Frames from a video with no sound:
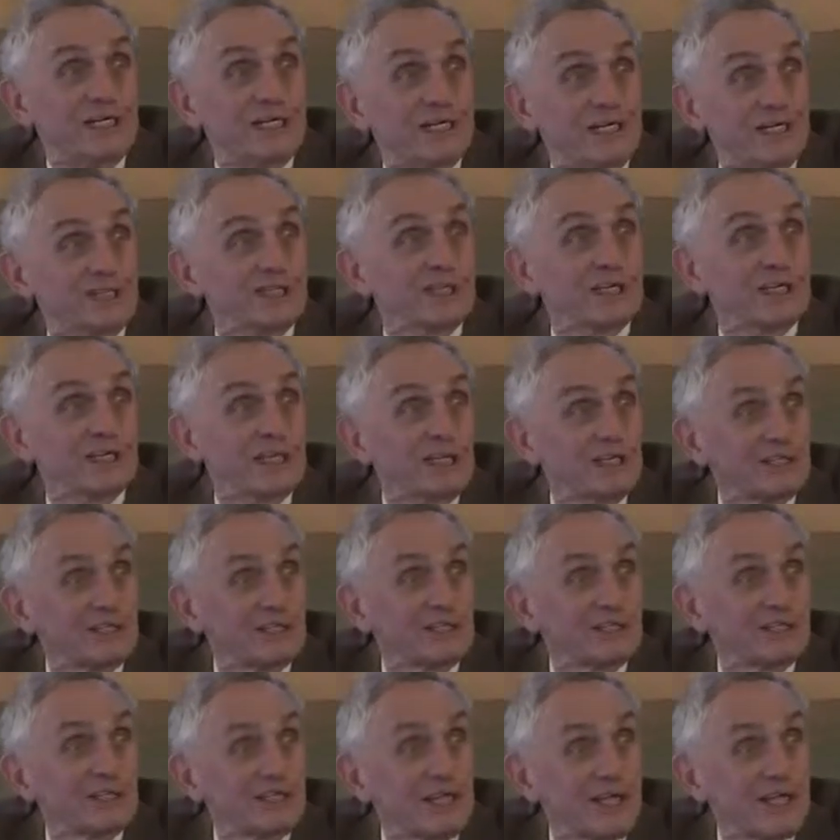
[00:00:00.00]
in the
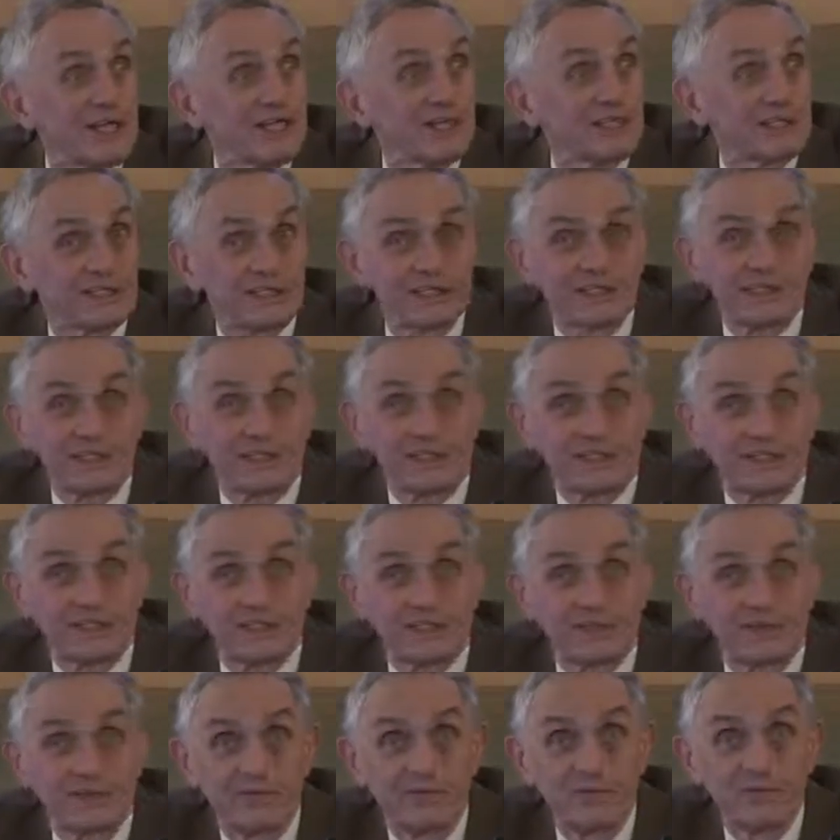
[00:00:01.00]

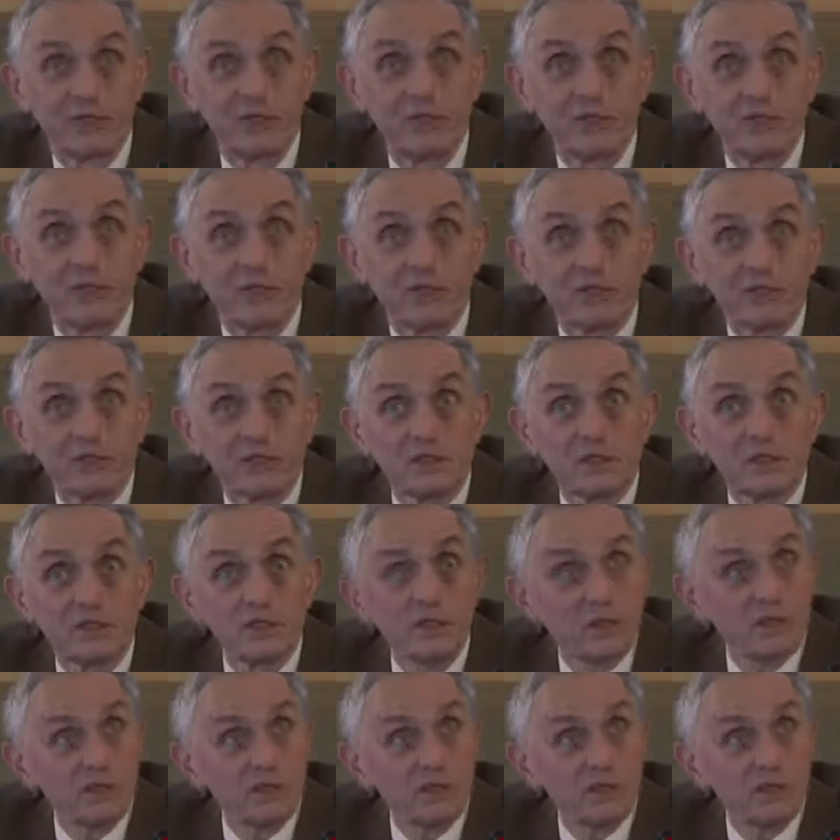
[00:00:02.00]
1980s. So